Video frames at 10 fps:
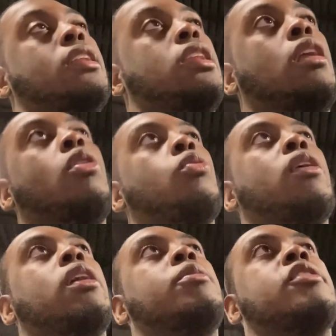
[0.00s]
low
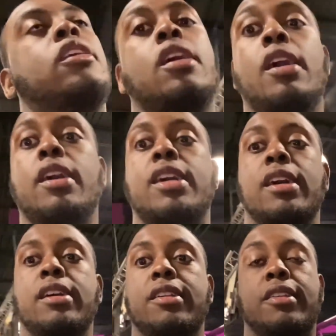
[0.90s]
reps,
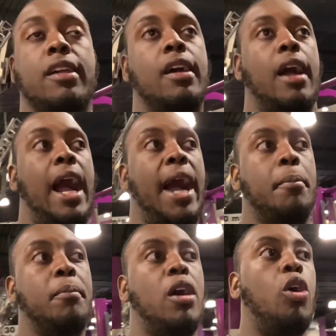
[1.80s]
cause I
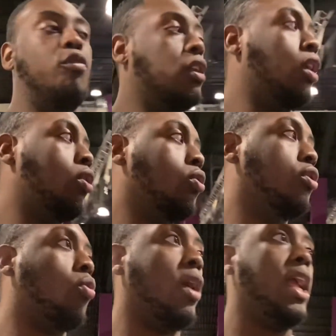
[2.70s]
overload
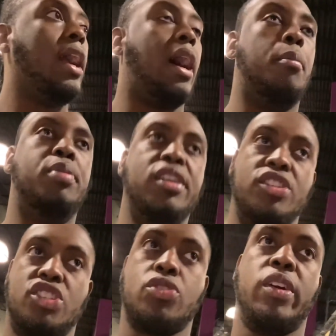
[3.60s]
the weight. I'm putting
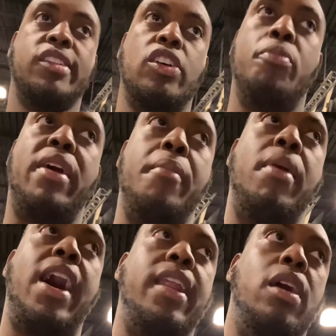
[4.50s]
stress on my
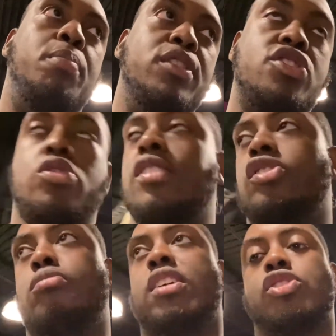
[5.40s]
body. I'm putting stress
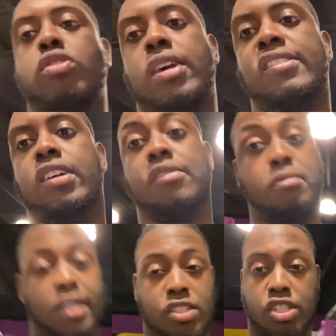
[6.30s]
on my triceps,
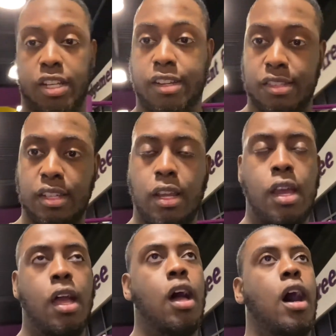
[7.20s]
my chest,
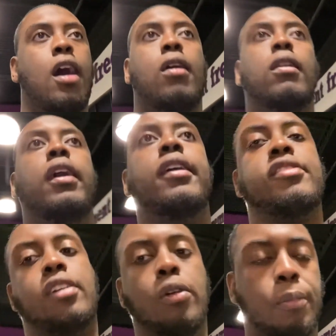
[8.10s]
all that.
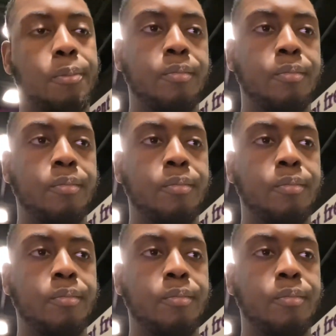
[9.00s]
So